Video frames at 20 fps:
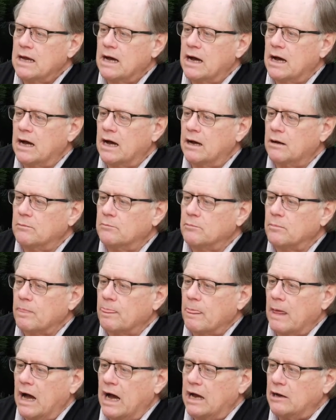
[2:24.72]

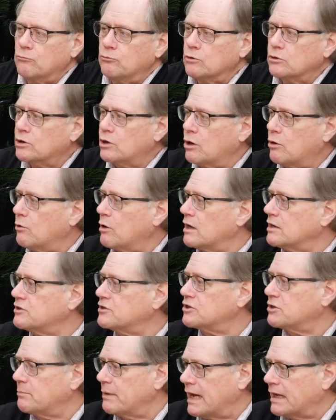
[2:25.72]
I will go on
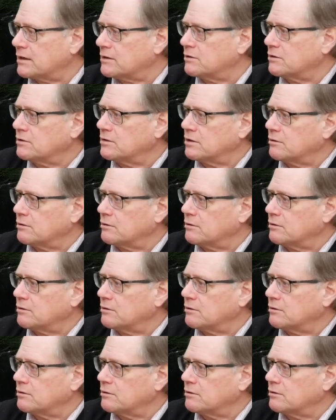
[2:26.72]
sabbatical.